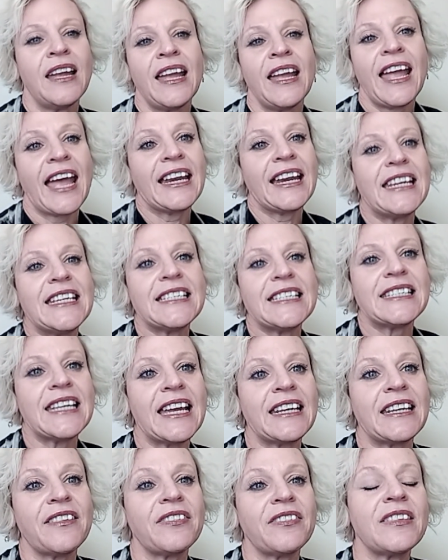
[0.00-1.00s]
And he
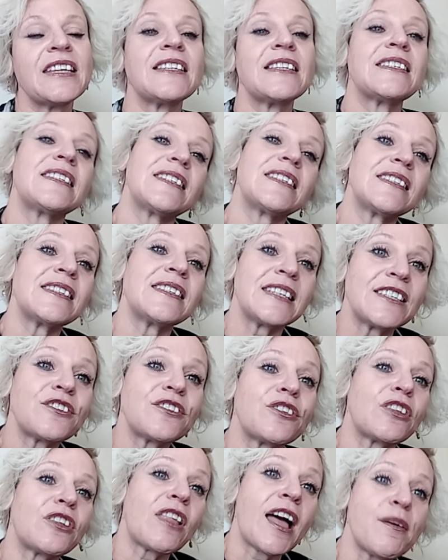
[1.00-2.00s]
said, these are
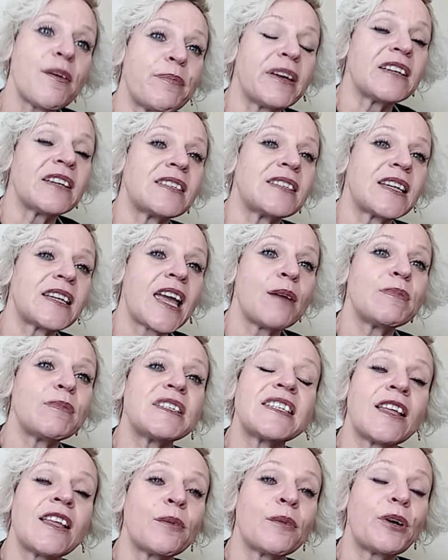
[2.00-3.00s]
the light beings that came to
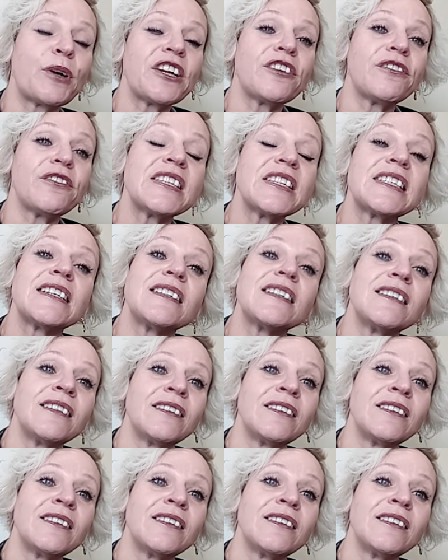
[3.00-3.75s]
celebrate your visit.